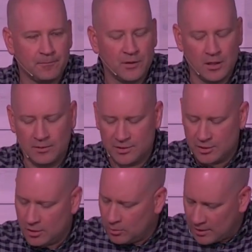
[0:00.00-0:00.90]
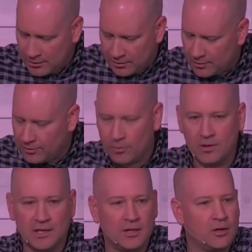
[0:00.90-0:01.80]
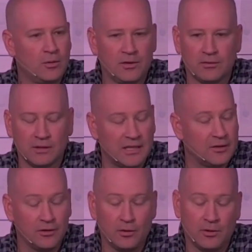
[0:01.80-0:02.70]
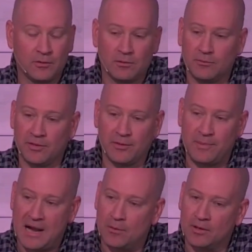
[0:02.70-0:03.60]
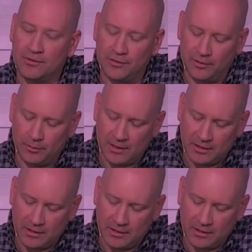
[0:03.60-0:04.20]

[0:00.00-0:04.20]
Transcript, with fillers: There is no other authority, no other leader, no other one with the power to do it.